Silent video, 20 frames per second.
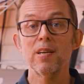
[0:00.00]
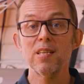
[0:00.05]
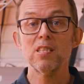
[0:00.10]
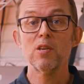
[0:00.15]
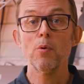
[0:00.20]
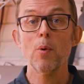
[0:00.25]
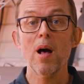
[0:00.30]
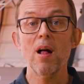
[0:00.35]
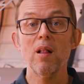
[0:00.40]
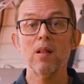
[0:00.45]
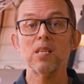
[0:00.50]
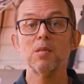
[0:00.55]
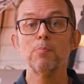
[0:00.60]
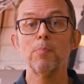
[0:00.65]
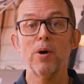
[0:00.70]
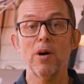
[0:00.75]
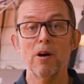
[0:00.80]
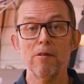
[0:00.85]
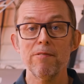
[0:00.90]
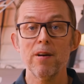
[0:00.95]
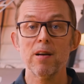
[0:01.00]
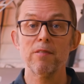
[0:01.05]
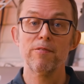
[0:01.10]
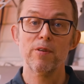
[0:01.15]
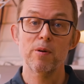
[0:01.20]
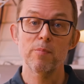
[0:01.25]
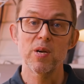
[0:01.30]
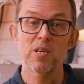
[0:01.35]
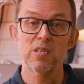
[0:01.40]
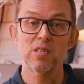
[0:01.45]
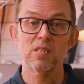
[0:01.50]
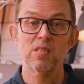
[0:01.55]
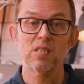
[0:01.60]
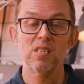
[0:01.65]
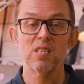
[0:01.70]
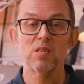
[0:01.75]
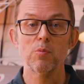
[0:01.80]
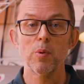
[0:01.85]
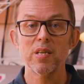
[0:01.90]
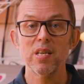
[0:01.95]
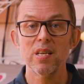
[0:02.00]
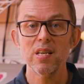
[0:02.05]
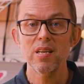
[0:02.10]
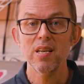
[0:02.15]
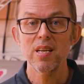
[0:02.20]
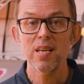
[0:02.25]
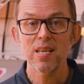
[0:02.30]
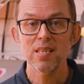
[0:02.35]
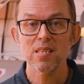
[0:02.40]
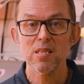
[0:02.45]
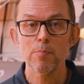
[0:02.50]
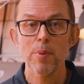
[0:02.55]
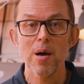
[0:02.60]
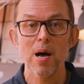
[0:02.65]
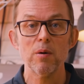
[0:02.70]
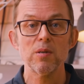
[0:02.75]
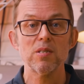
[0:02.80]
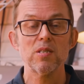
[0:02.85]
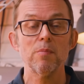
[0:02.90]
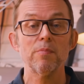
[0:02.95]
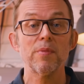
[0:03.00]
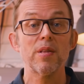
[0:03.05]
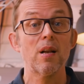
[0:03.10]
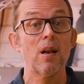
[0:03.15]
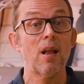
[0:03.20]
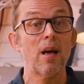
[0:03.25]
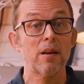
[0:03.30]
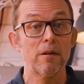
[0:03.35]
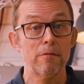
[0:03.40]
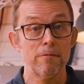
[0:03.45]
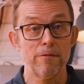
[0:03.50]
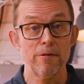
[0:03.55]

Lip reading: V2L is perfect for emergencies when you need to power something like a